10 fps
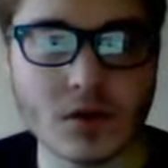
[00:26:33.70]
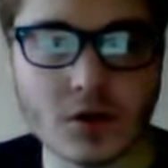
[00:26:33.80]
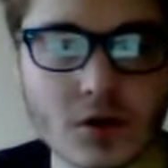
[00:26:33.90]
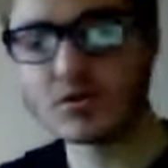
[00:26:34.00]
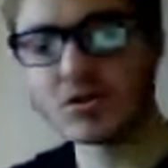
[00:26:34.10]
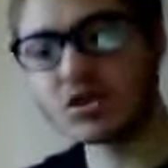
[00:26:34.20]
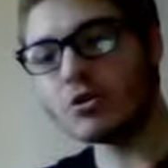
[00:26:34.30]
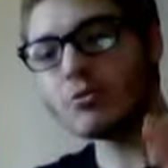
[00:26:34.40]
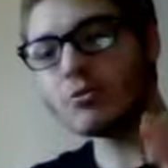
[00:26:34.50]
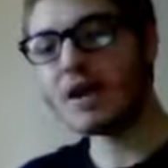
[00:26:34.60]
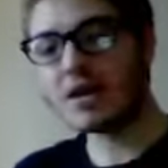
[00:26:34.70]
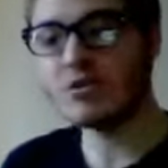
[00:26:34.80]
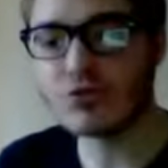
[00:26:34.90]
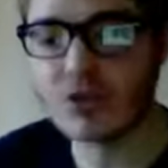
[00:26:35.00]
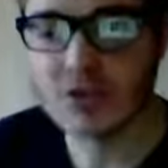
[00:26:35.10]
So you're making
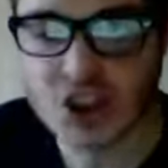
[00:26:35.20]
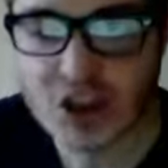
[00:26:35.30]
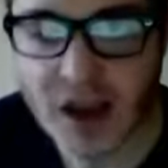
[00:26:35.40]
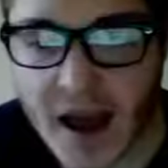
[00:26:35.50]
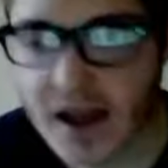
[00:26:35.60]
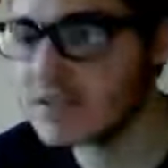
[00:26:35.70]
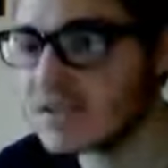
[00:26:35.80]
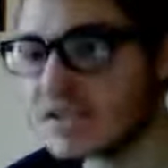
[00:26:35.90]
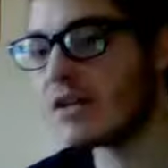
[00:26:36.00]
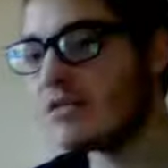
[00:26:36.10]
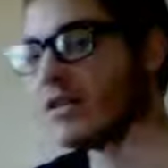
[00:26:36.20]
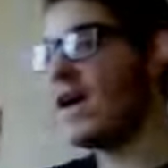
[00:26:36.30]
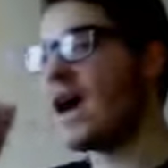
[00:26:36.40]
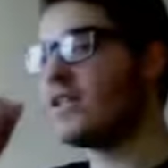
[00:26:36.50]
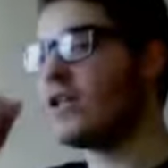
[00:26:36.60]
Christianity sound like it
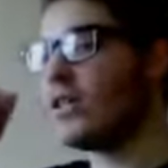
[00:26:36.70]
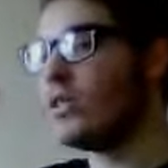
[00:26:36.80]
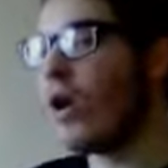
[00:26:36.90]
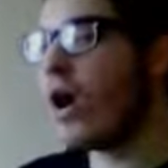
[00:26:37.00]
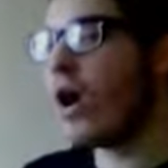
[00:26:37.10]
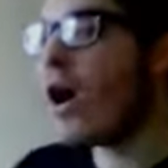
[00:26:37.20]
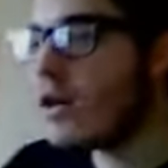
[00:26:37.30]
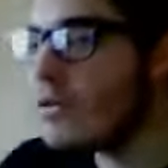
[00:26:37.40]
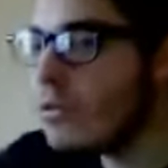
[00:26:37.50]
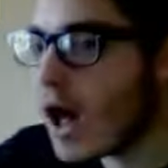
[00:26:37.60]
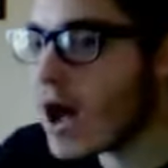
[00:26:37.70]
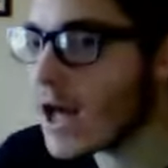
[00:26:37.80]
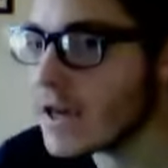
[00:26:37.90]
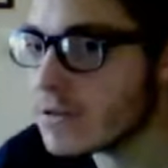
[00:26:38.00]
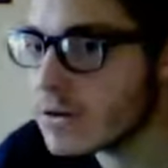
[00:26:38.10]
had a long
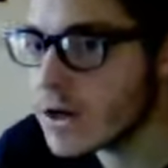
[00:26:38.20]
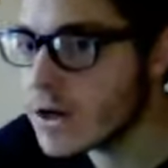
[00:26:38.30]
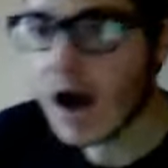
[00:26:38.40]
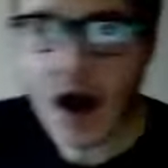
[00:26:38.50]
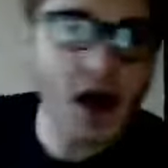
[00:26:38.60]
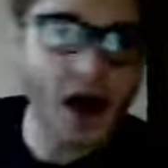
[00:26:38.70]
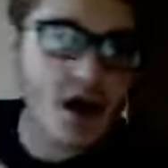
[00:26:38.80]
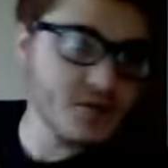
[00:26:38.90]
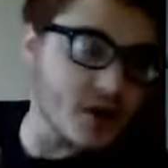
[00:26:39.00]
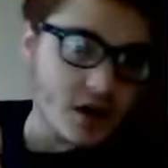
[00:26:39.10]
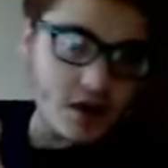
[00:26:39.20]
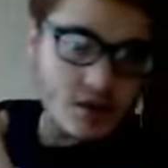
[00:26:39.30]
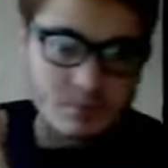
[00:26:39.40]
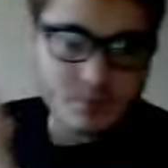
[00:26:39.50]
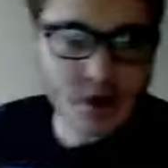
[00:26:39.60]
line of
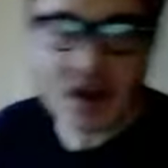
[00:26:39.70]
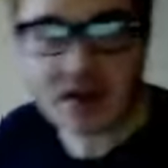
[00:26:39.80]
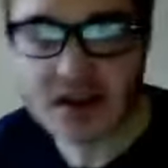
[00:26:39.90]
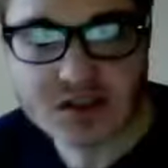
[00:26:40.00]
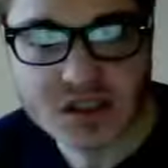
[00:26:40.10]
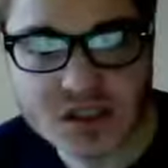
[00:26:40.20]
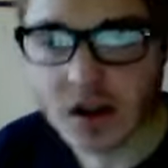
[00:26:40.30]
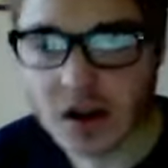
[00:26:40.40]
beatings.